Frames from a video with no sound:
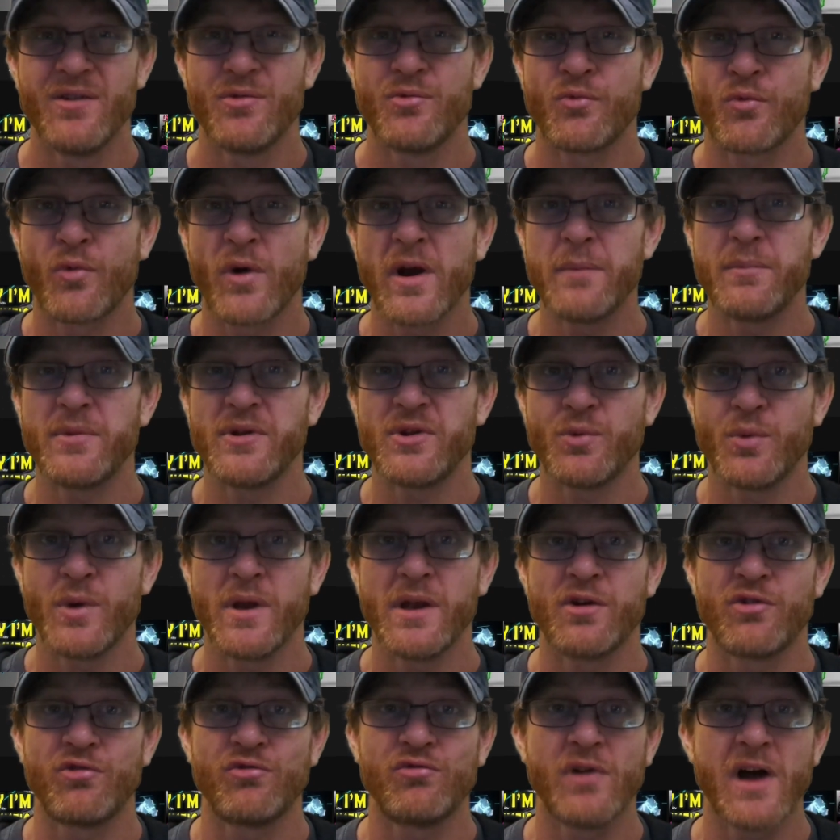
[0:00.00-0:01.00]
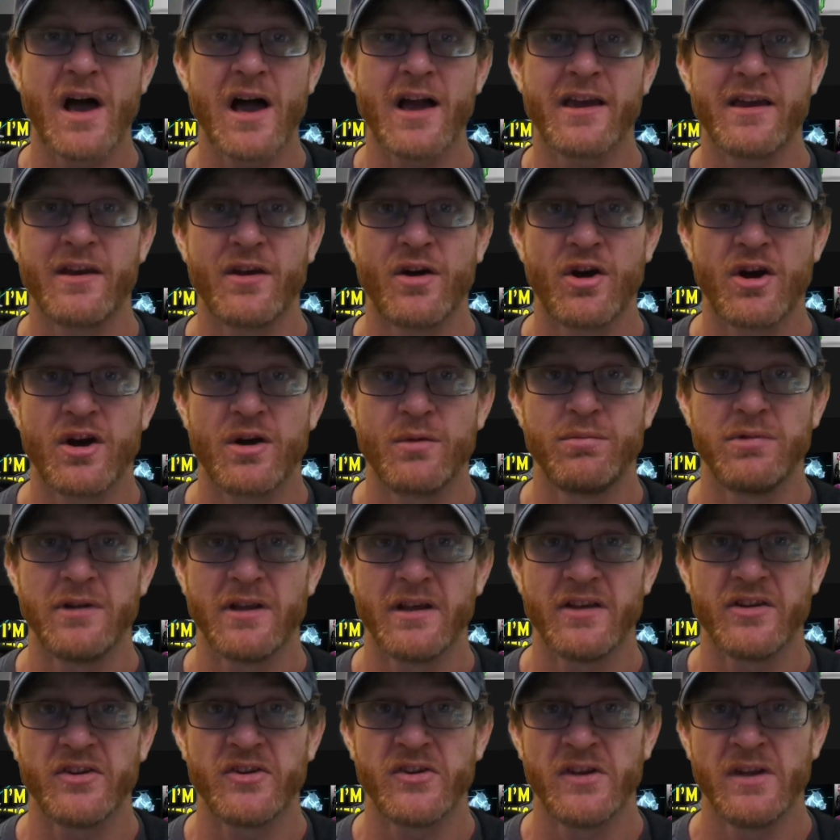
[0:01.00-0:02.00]
right between a rock and a hard
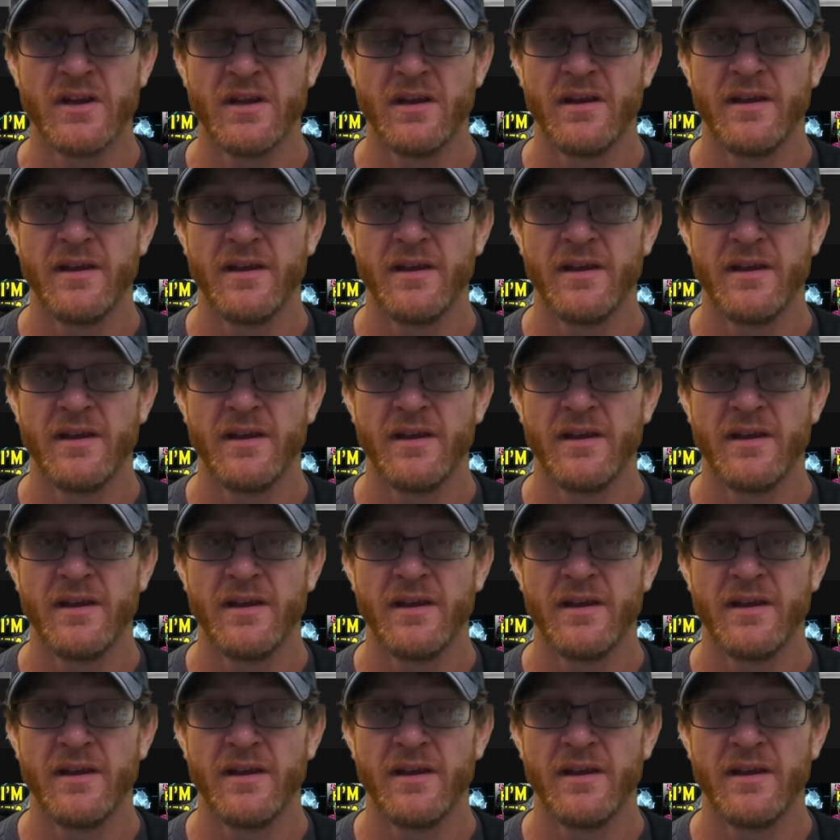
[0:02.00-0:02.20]
place.